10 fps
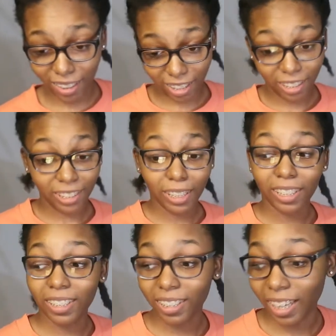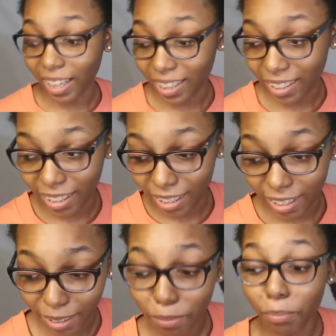Thursday because it's
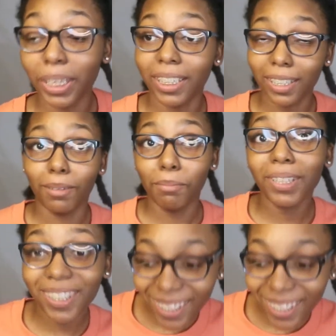9:18 p.m.